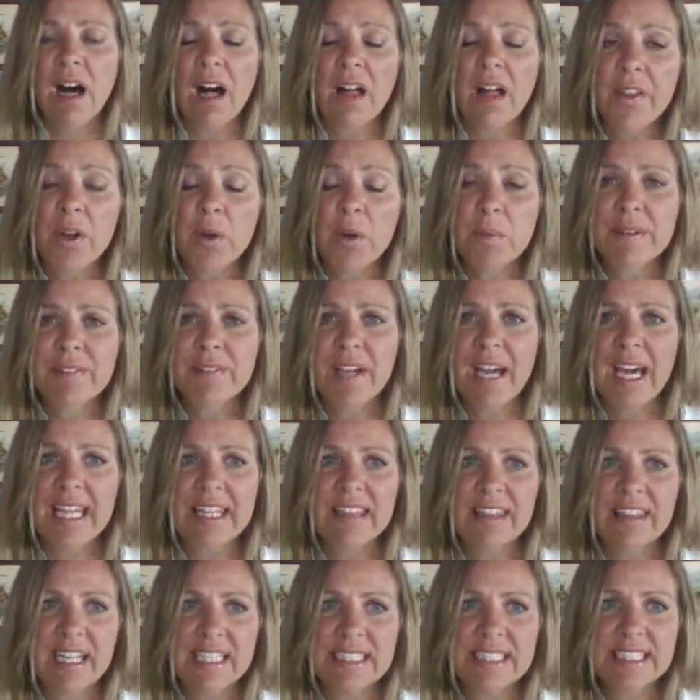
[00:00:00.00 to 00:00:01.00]
Although we've
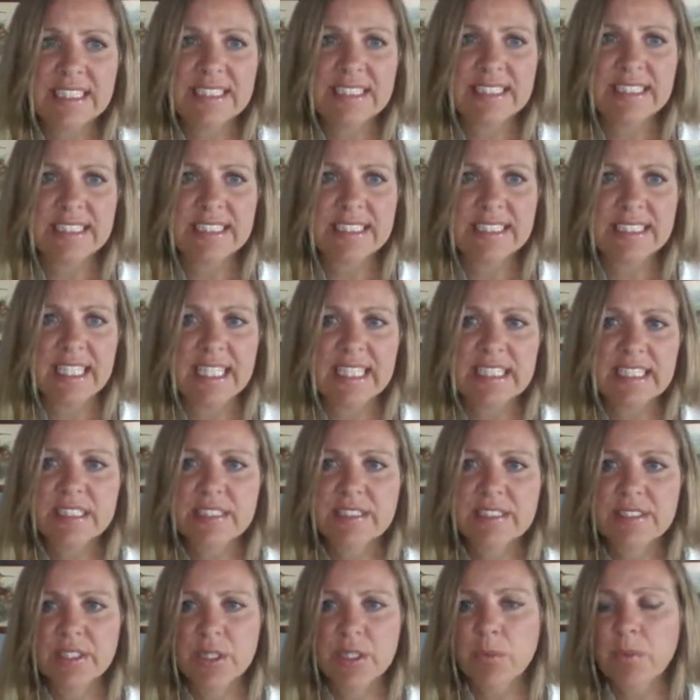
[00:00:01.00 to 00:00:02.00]
had lots of success,
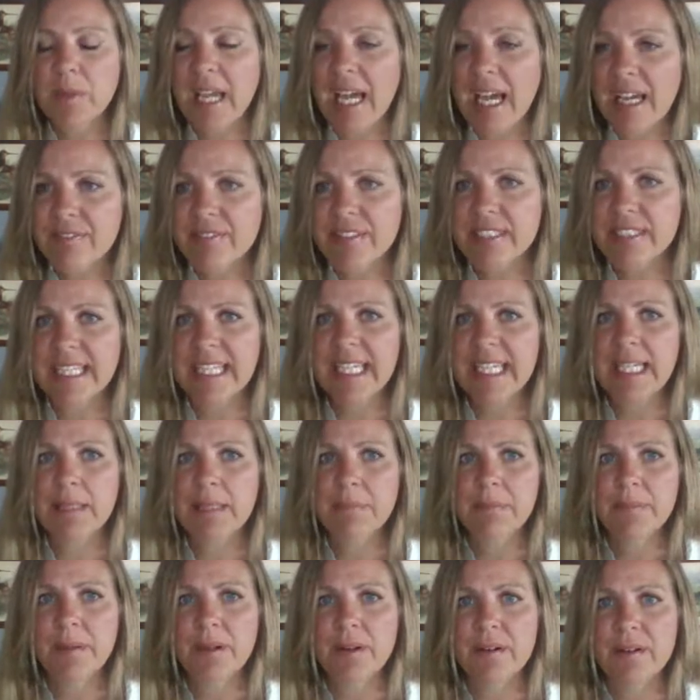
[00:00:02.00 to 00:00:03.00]
you know, we have to keep